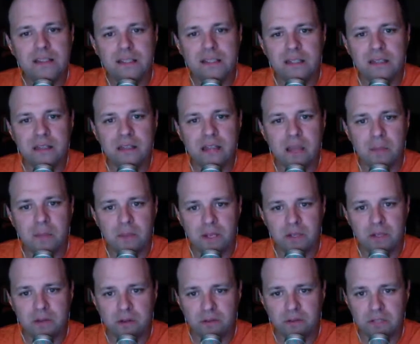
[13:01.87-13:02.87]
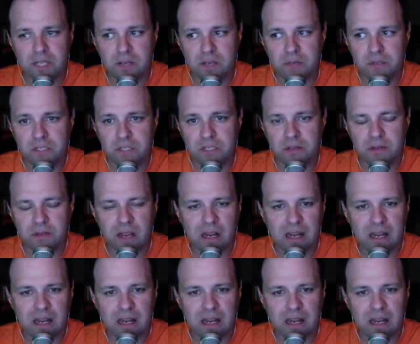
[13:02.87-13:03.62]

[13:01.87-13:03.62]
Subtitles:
into that Big 12 championship, kind of like